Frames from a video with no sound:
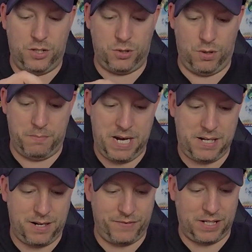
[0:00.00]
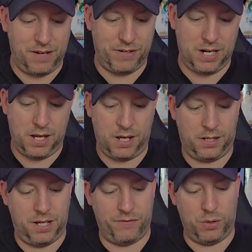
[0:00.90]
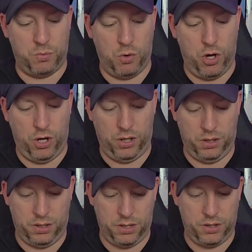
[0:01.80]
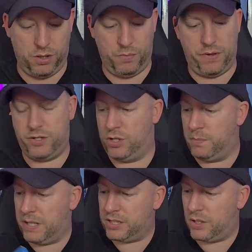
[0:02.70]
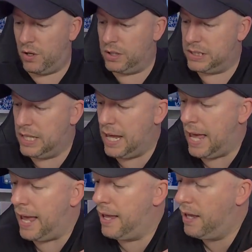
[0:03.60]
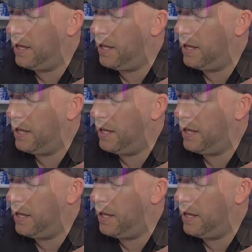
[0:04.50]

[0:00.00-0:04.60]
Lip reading: So I might have to give it a whirl along with Superstars there.